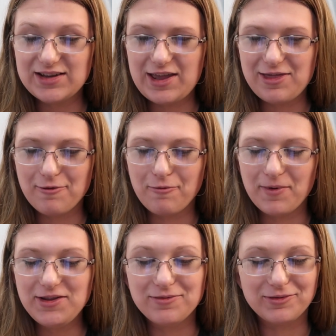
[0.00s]
and
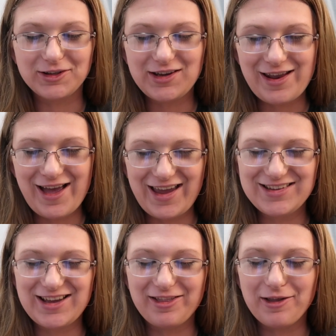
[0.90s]
what's really
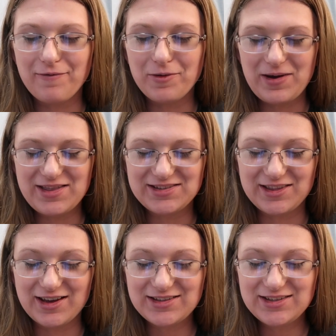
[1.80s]
nice, I love the way this
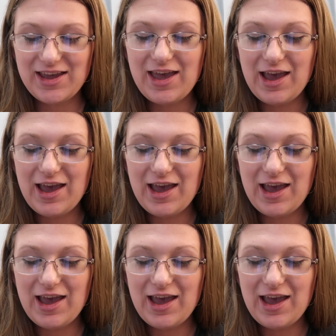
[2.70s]
looks.